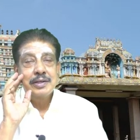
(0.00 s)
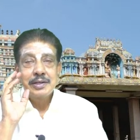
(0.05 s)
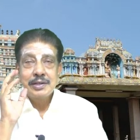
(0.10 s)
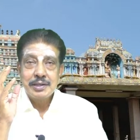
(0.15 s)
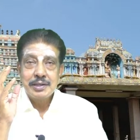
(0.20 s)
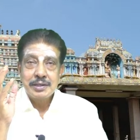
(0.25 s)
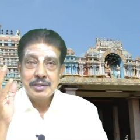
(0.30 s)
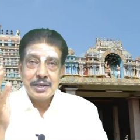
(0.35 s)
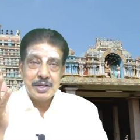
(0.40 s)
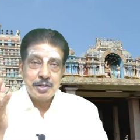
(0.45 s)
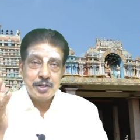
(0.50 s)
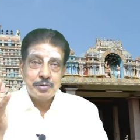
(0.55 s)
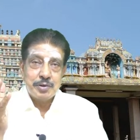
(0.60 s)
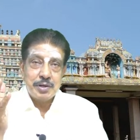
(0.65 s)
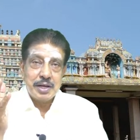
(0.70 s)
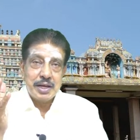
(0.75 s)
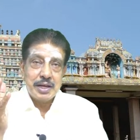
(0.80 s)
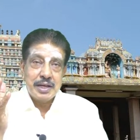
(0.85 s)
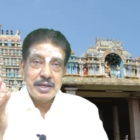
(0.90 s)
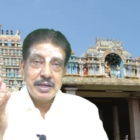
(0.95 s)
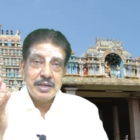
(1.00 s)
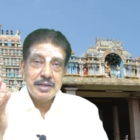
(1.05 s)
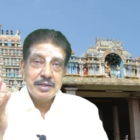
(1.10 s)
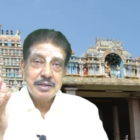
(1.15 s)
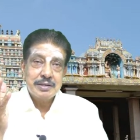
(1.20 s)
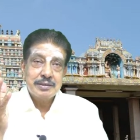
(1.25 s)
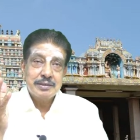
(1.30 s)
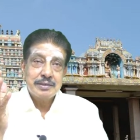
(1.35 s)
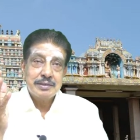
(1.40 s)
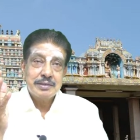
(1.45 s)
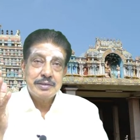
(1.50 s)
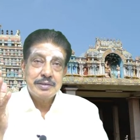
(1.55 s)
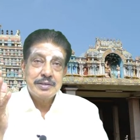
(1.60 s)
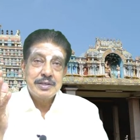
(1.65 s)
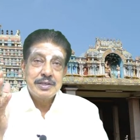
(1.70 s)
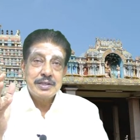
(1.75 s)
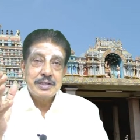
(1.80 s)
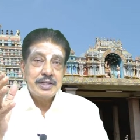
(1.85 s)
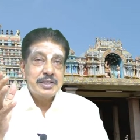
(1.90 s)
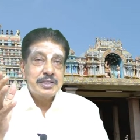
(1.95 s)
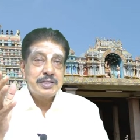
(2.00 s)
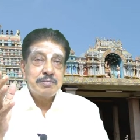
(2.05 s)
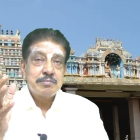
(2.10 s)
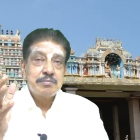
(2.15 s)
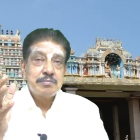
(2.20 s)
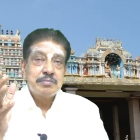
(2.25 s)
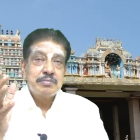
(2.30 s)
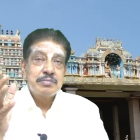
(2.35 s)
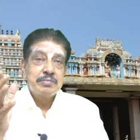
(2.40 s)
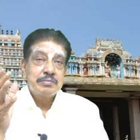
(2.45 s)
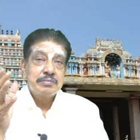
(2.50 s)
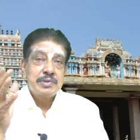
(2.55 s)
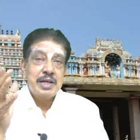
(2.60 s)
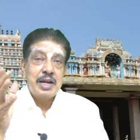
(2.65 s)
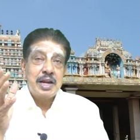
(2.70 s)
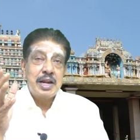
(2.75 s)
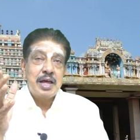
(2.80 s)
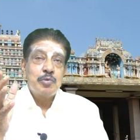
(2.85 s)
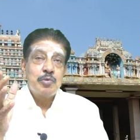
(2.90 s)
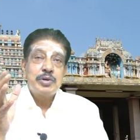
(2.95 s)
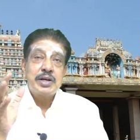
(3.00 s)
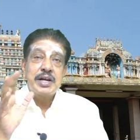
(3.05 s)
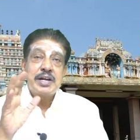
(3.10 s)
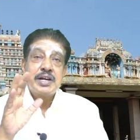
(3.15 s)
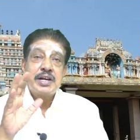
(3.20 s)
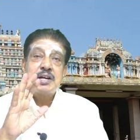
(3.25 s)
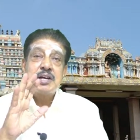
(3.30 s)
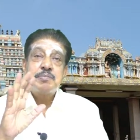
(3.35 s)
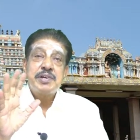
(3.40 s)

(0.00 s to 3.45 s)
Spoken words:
That is why the love cannot be